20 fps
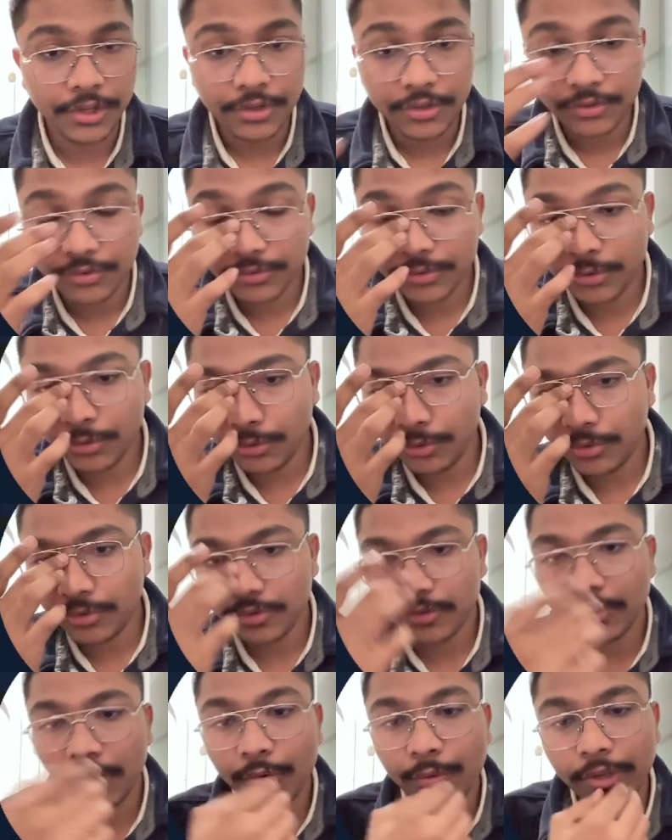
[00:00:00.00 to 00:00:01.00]
So
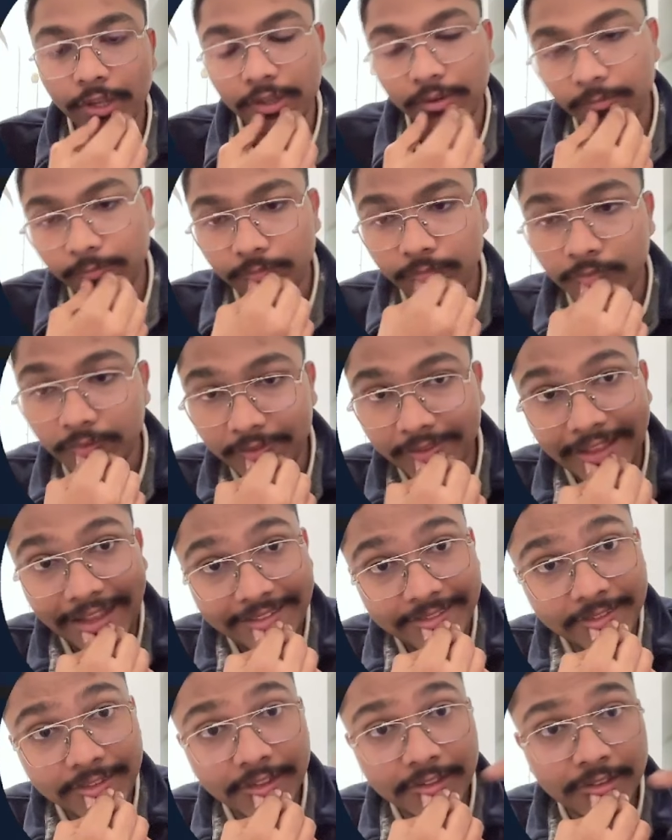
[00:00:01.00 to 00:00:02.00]
okay,
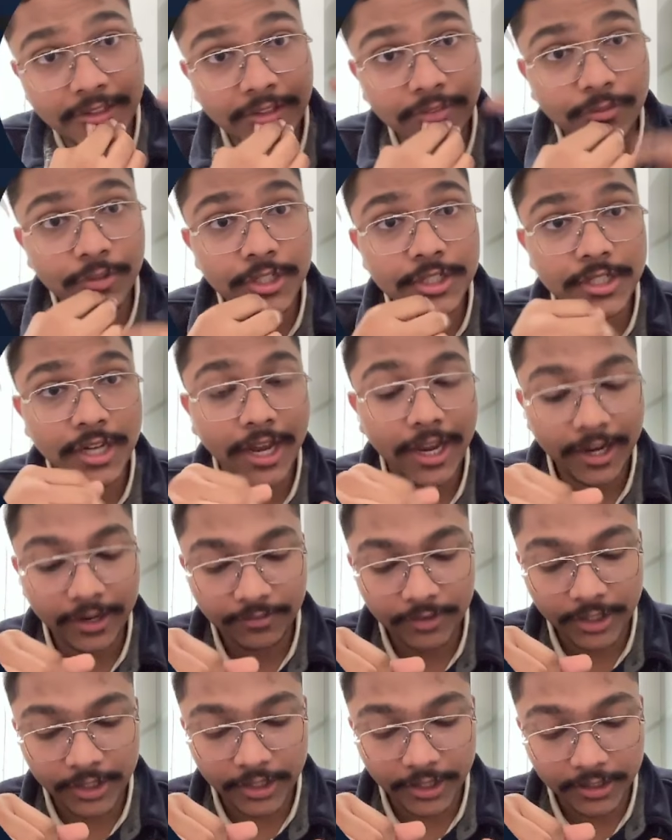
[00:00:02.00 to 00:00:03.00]
that's the thing which I have
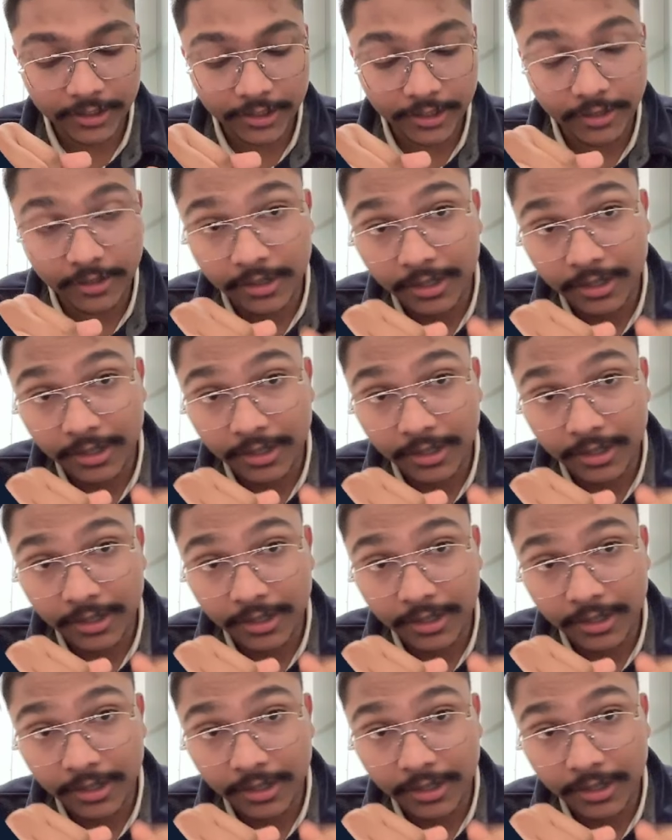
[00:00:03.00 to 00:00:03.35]
detected.